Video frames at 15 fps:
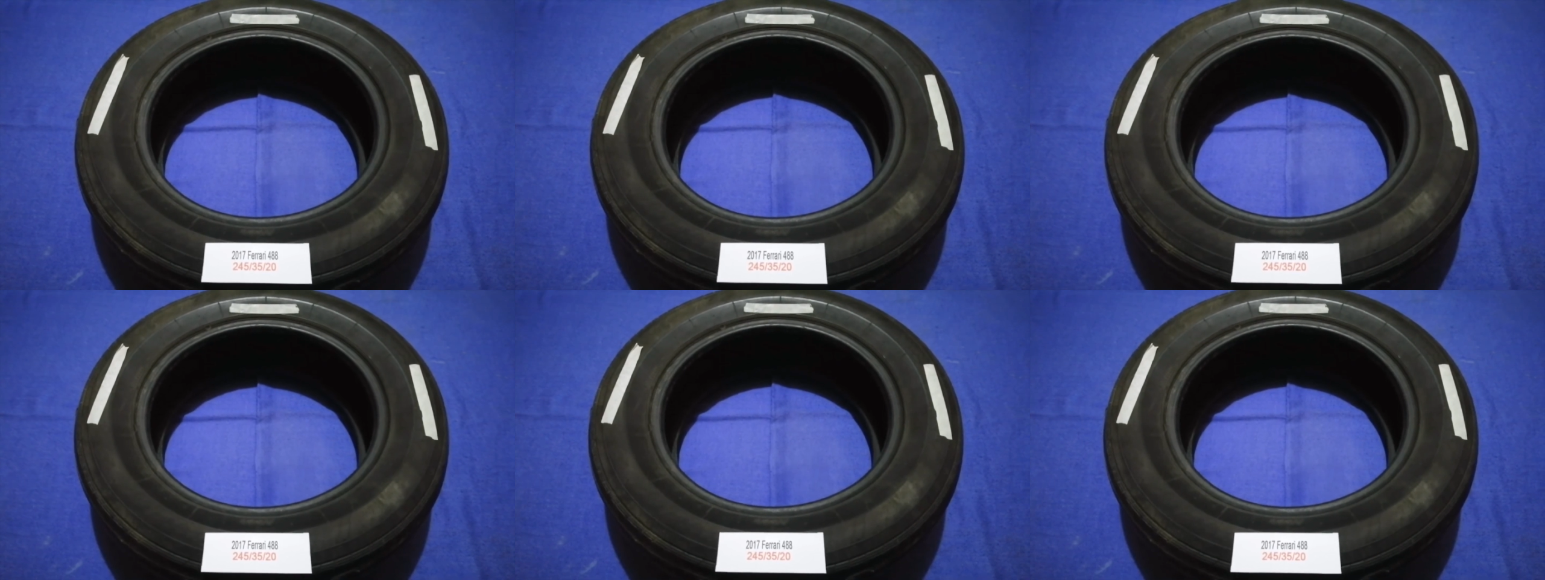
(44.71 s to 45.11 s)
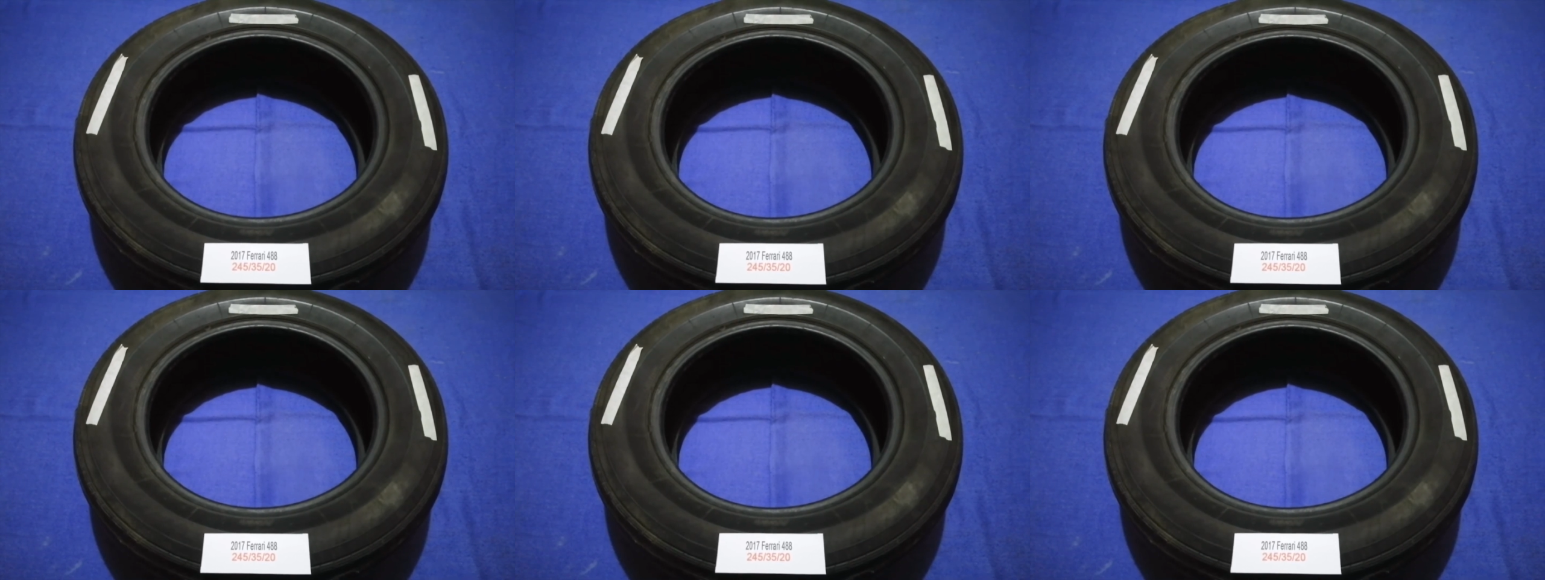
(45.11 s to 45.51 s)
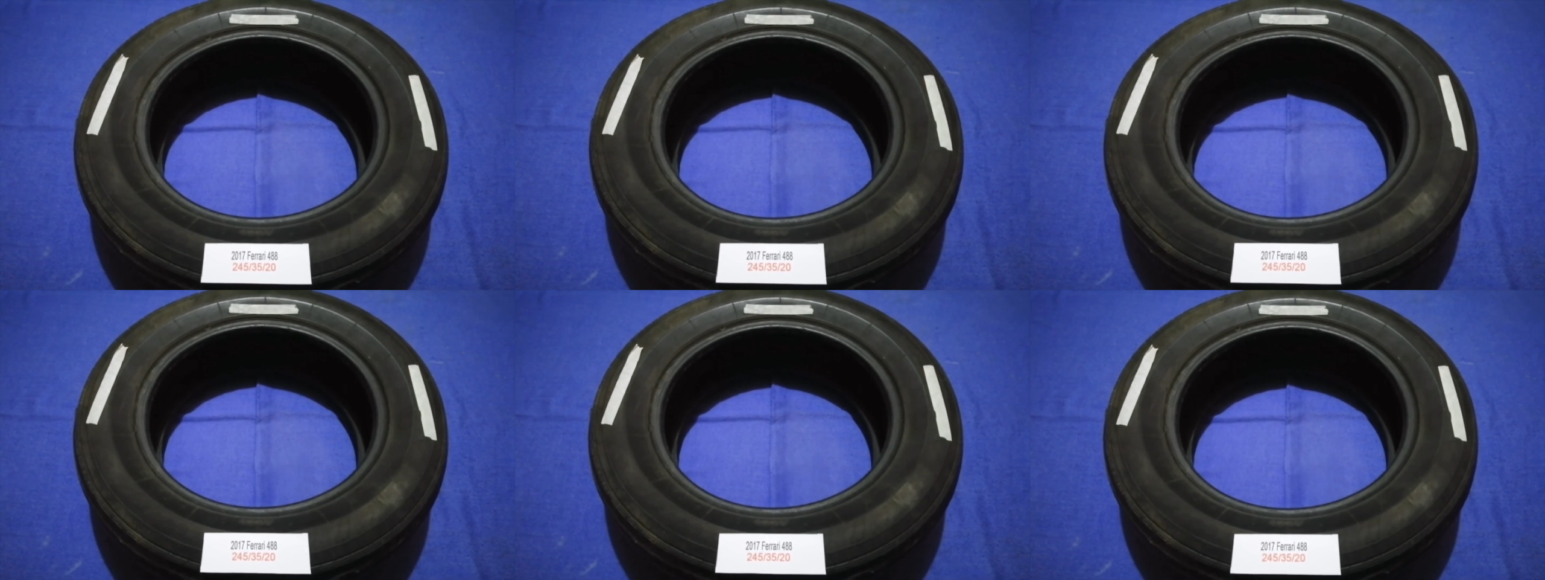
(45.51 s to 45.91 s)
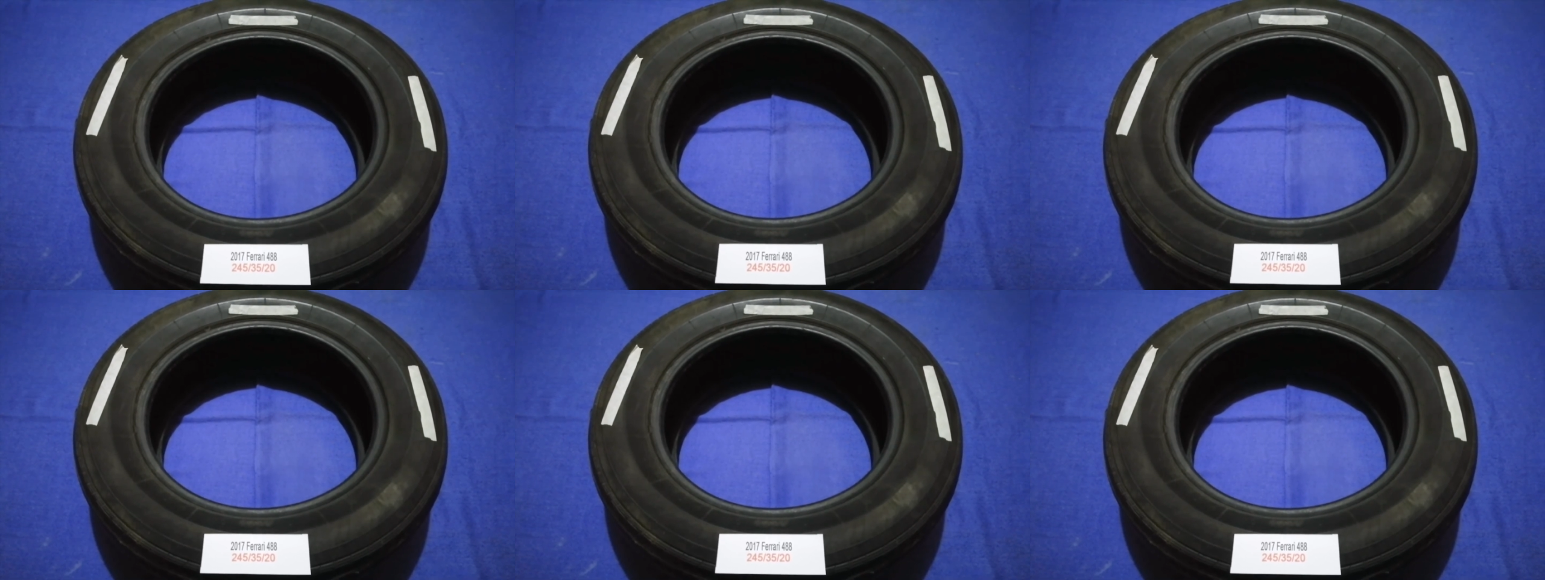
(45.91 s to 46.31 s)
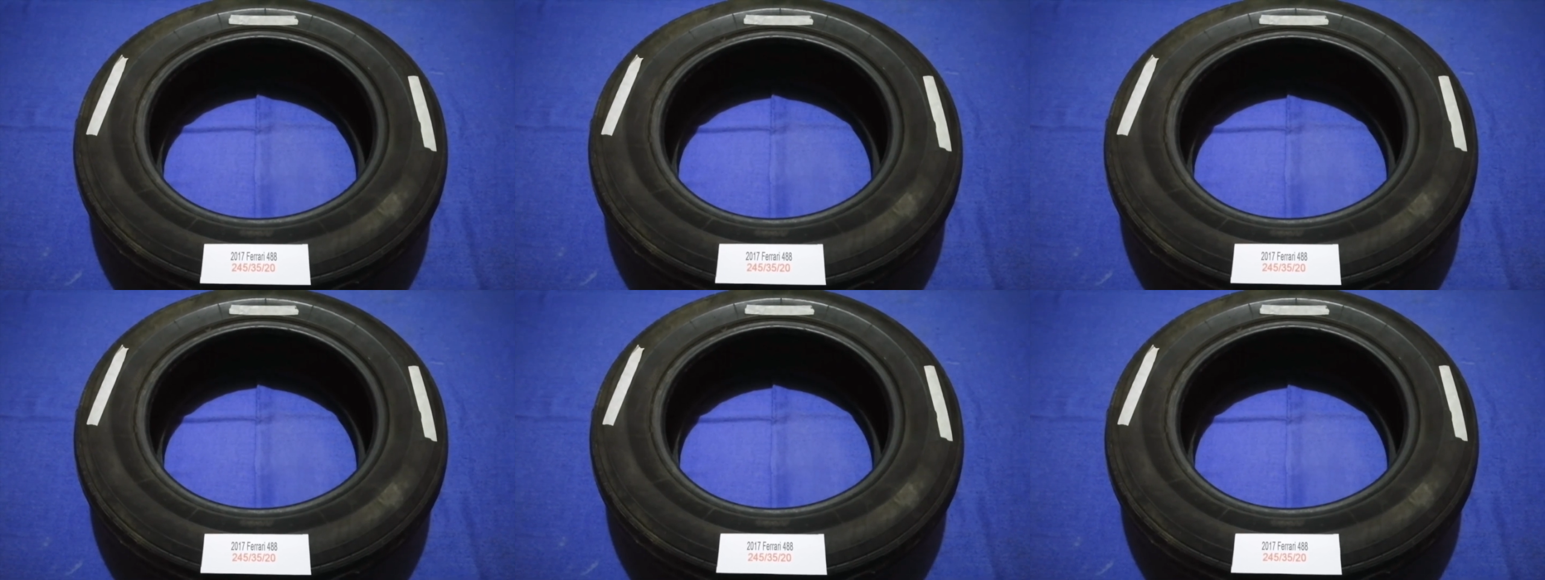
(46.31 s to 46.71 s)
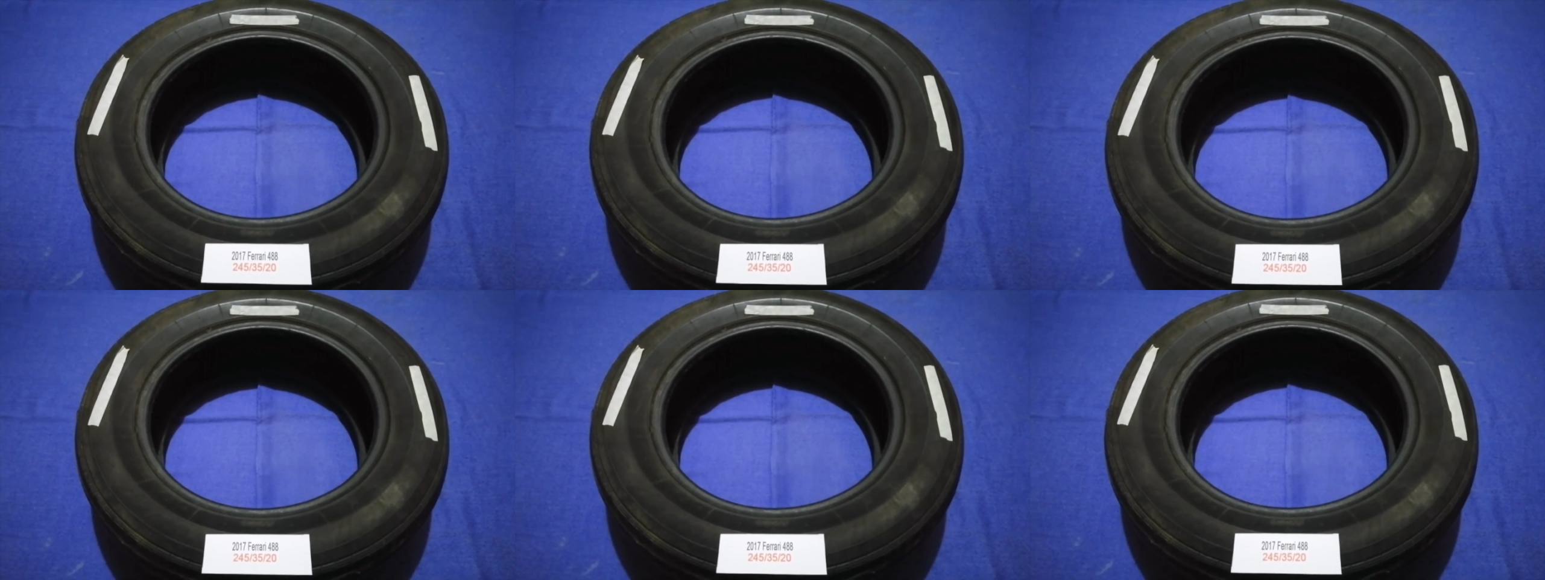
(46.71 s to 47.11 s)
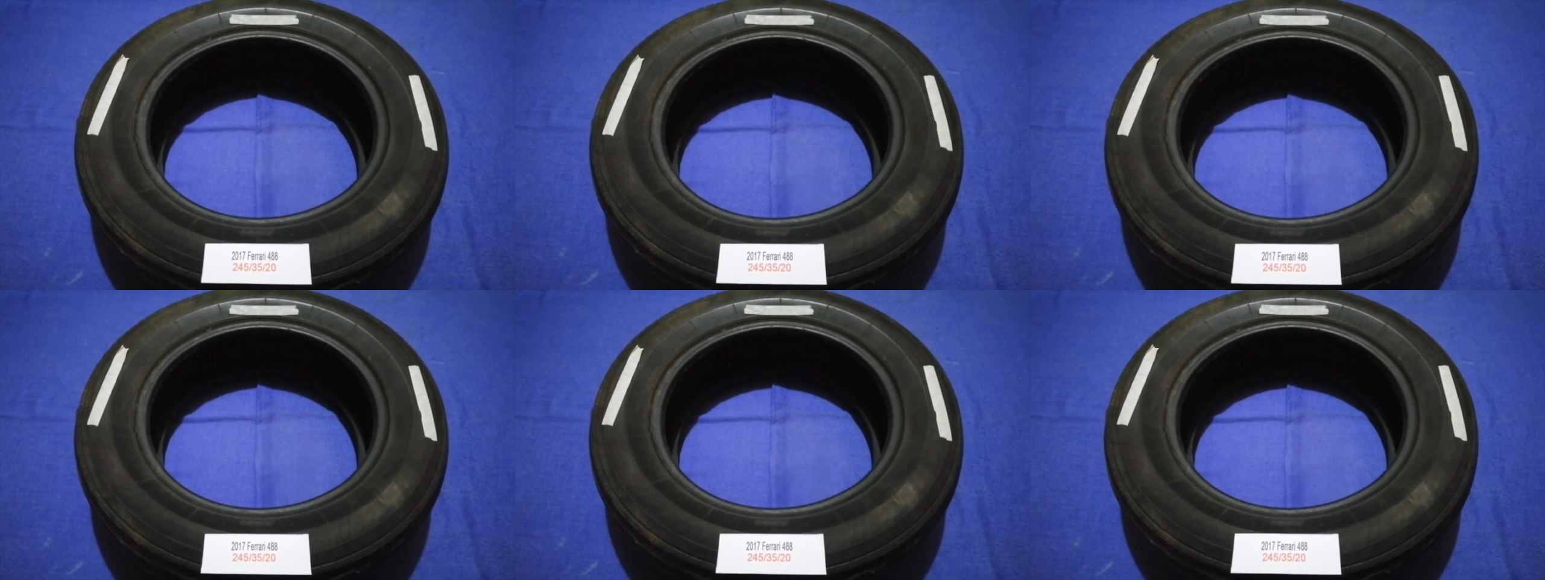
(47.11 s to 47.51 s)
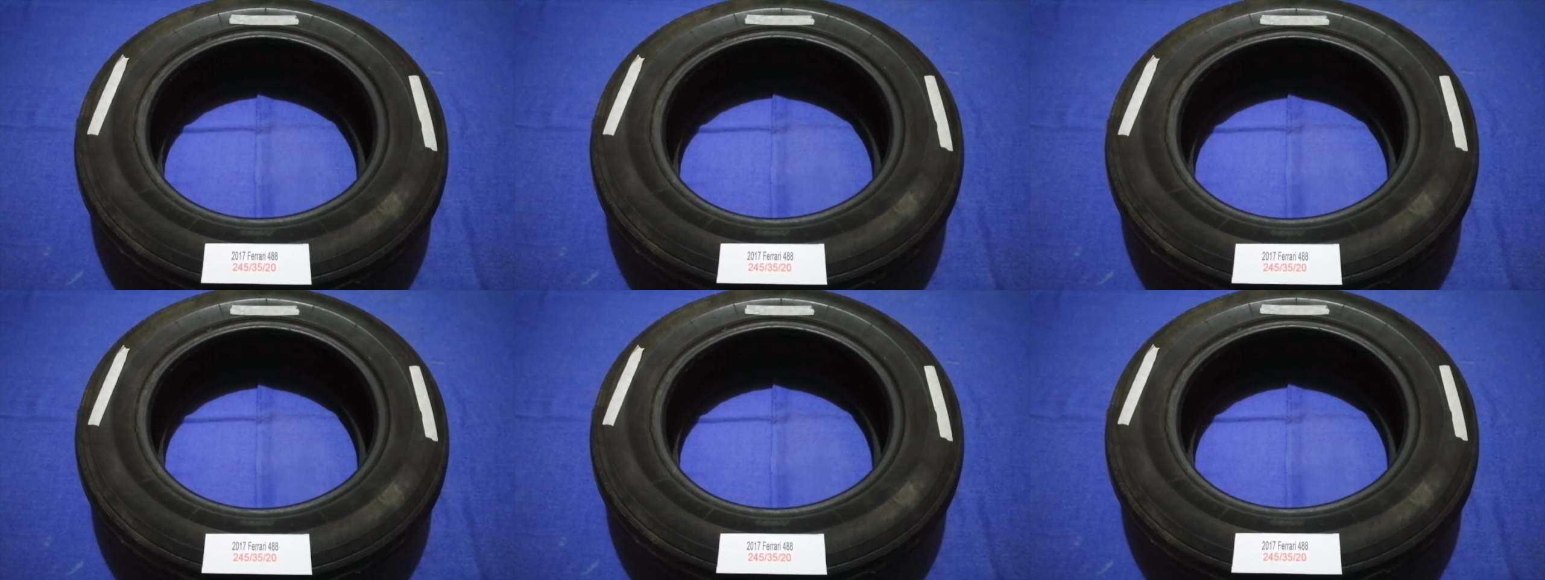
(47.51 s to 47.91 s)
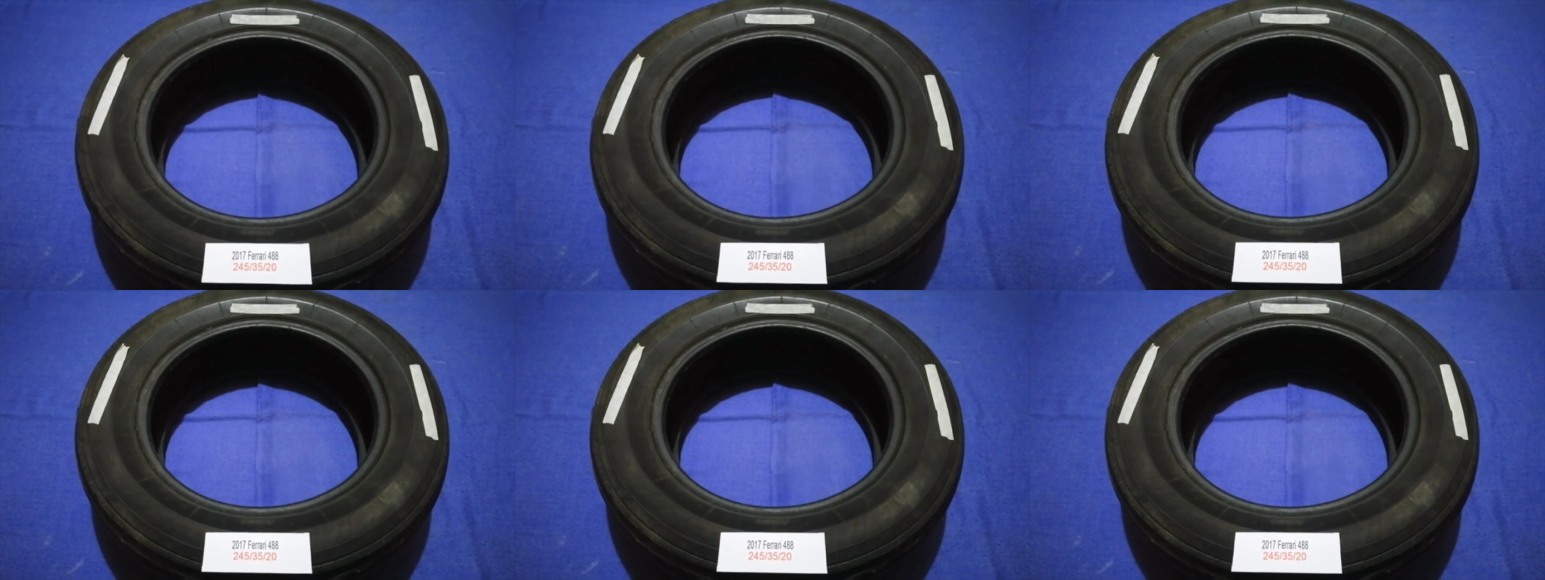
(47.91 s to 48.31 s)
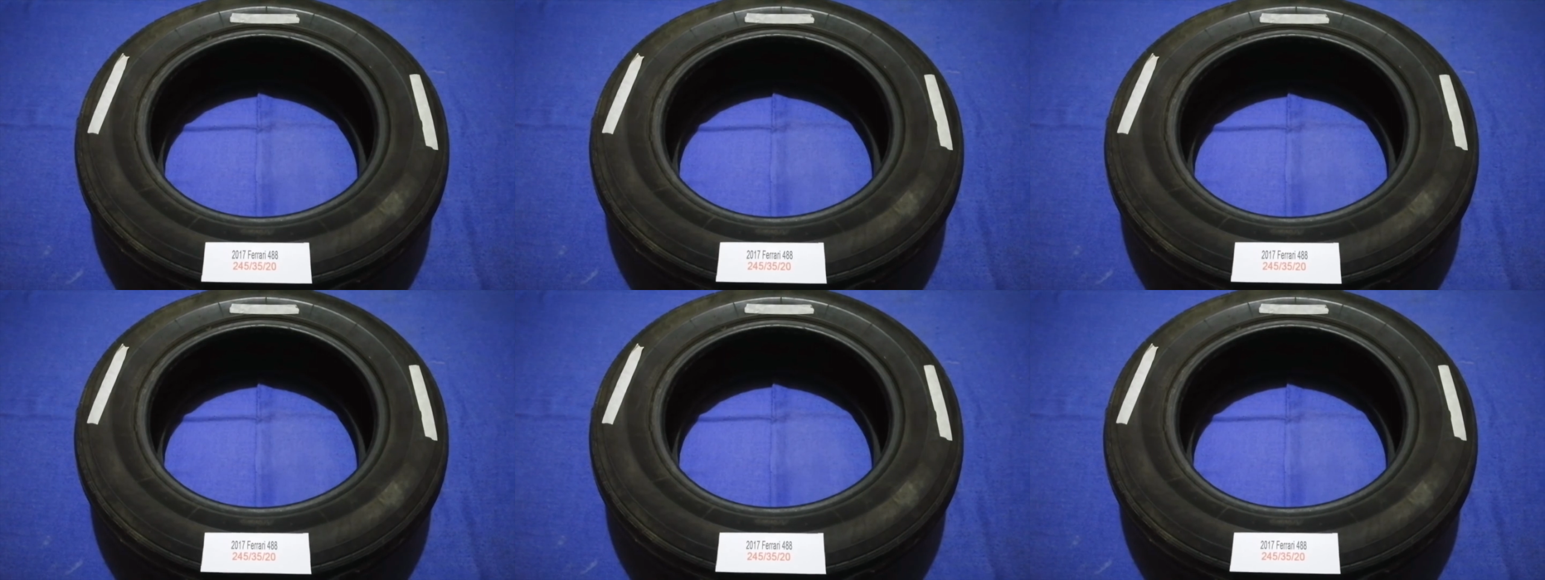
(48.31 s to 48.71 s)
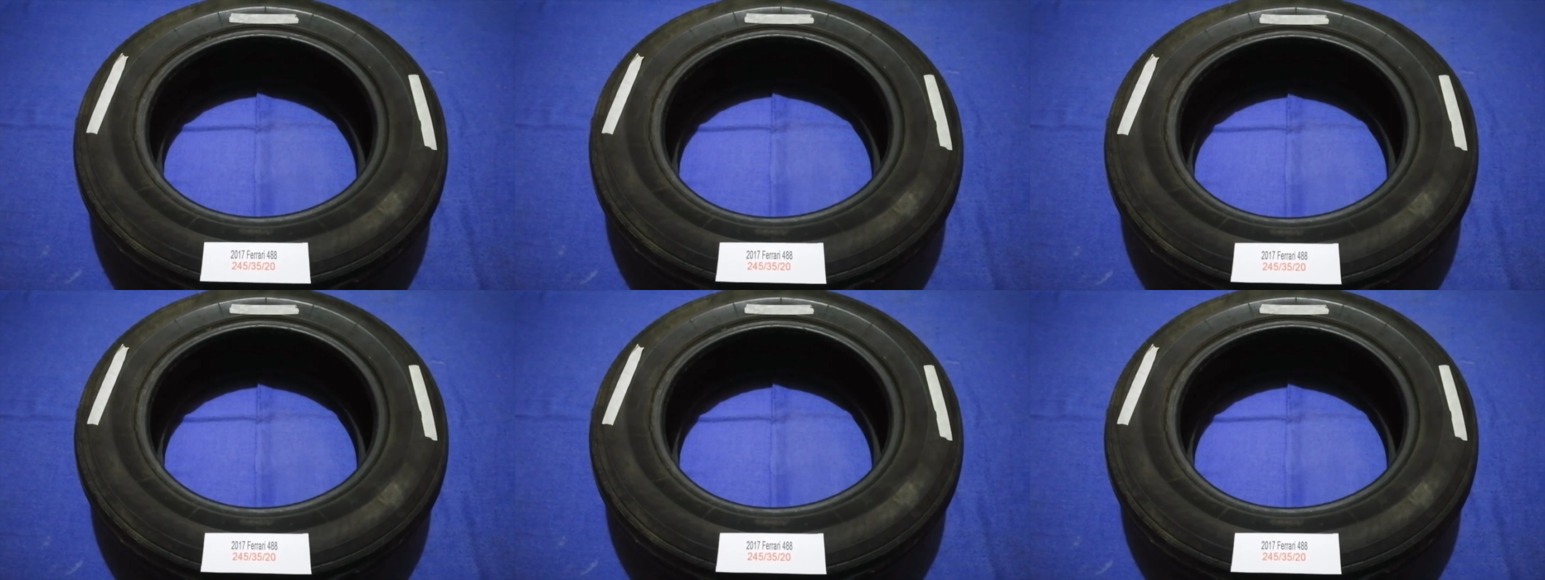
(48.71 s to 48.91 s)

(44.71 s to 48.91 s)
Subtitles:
No face is visible, so there are no lips to read.